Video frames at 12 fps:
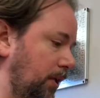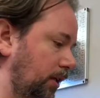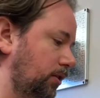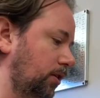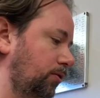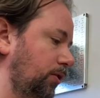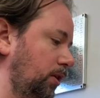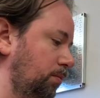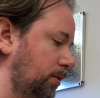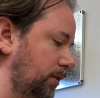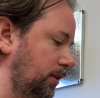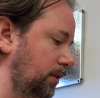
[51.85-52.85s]
It's a 3D
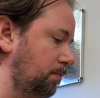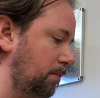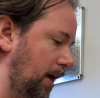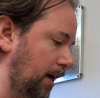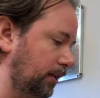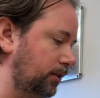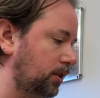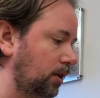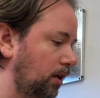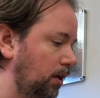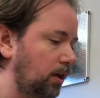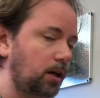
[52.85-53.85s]
printed mask.
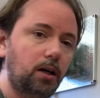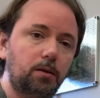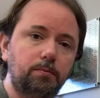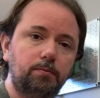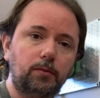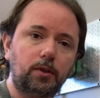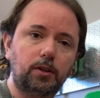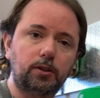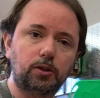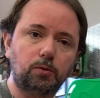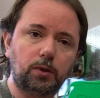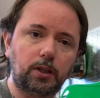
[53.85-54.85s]
This
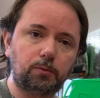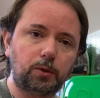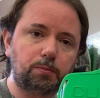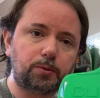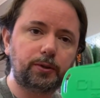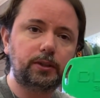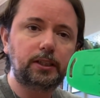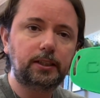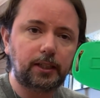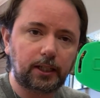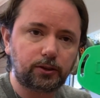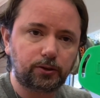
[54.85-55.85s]
is the one that we printed
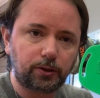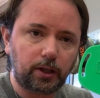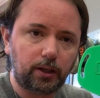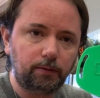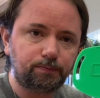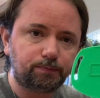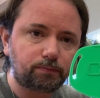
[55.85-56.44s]
yesterday,